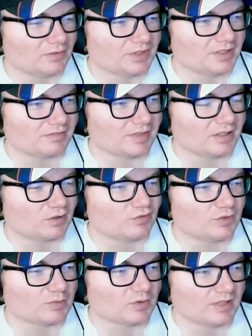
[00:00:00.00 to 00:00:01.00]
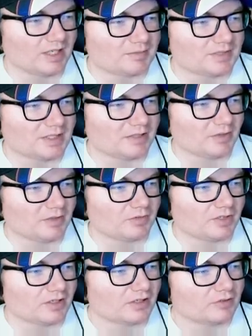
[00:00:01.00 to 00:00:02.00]
We can only have gone a few more laps anyway.
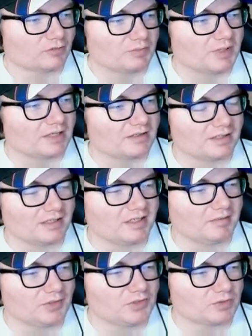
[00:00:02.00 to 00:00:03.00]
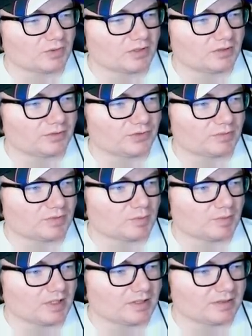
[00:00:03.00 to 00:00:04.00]
We are going to repair the damage, so we're going to lose some
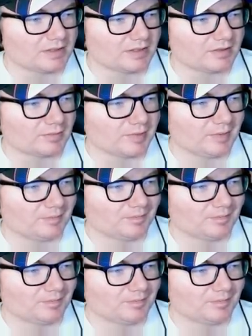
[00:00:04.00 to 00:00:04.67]
spots here,